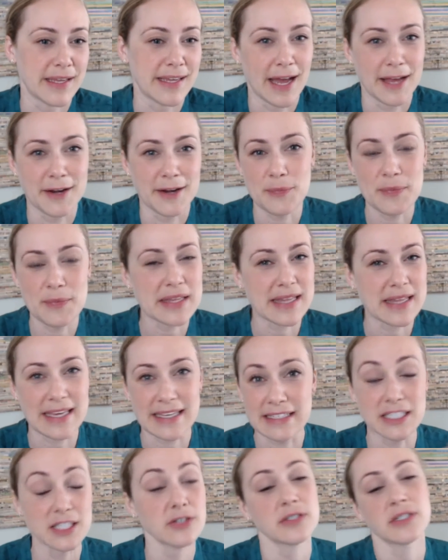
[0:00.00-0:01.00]
I don't mean like
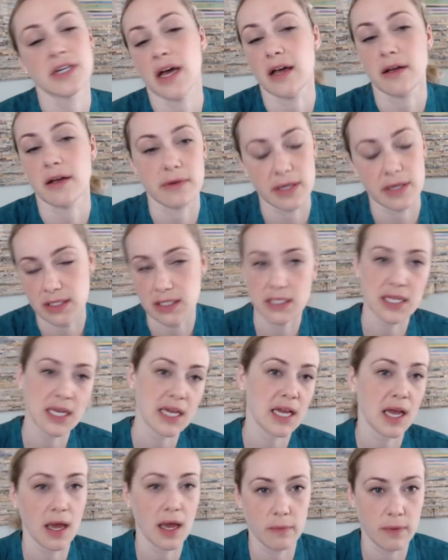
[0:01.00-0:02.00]
dear diary.
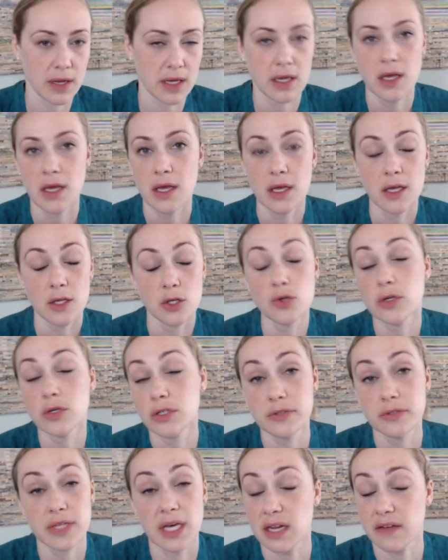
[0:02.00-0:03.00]
Today I went. You can
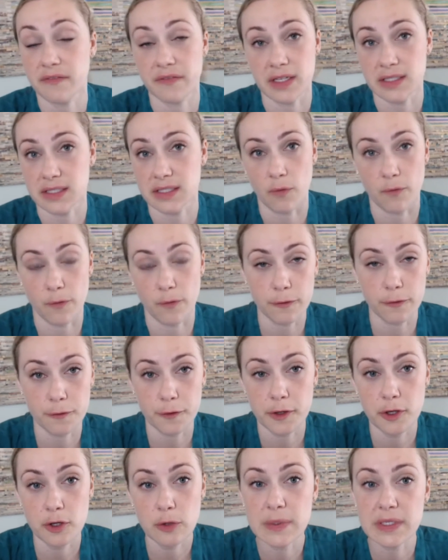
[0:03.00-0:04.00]
do that if that's helpful for
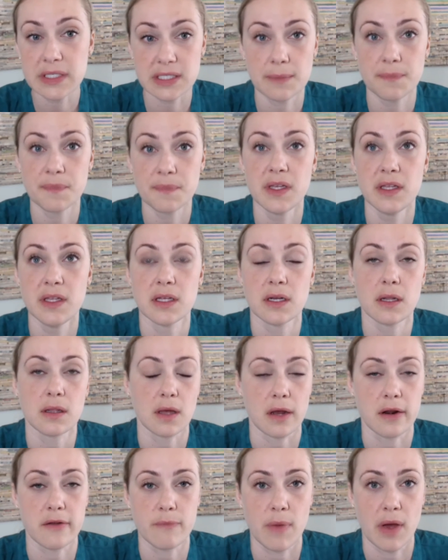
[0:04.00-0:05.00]
you. But something that a
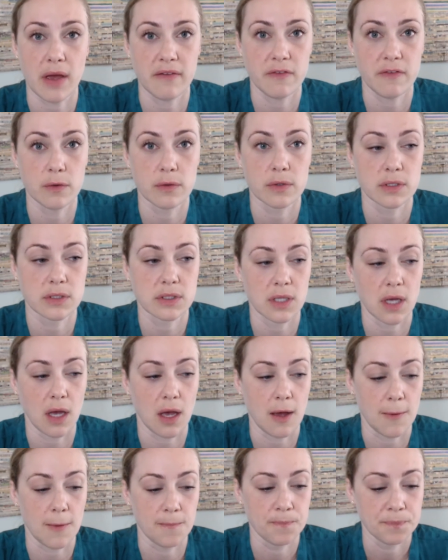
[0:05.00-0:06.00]
lot of my viewers
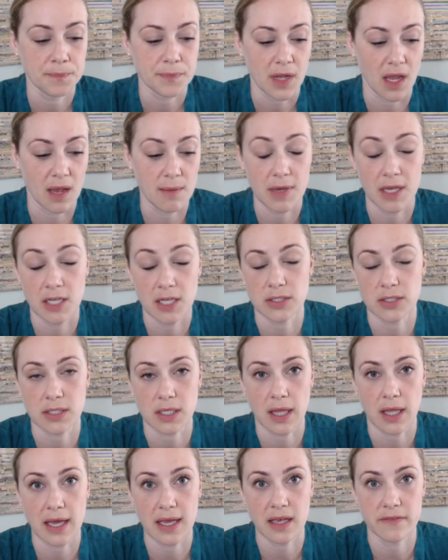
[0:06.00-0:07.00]
um, and patients
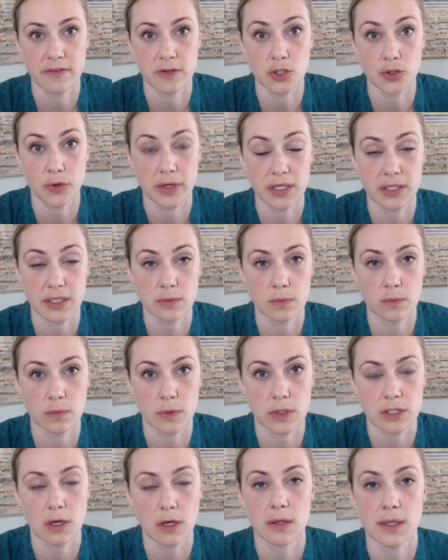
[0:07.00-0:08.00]
alike have enjoyed is
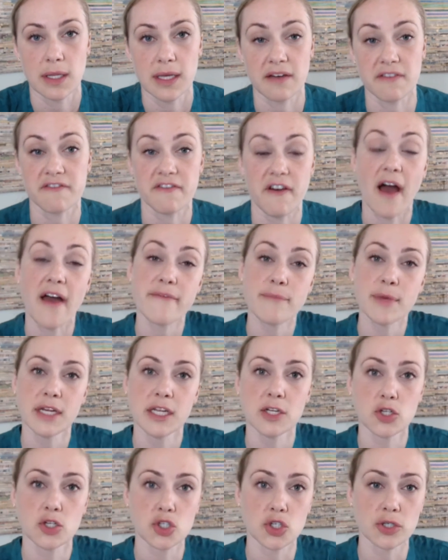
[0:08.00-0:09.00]
what's called like a five
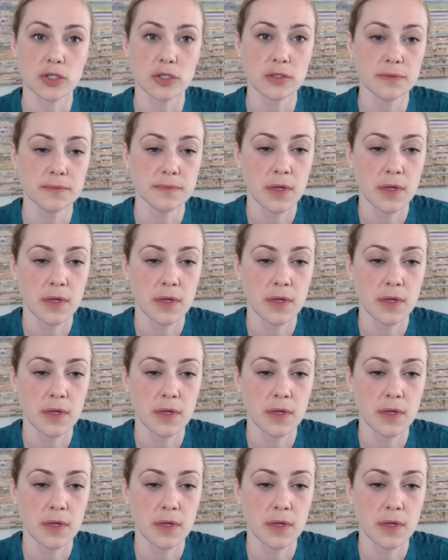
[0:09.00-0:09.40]
minute journal.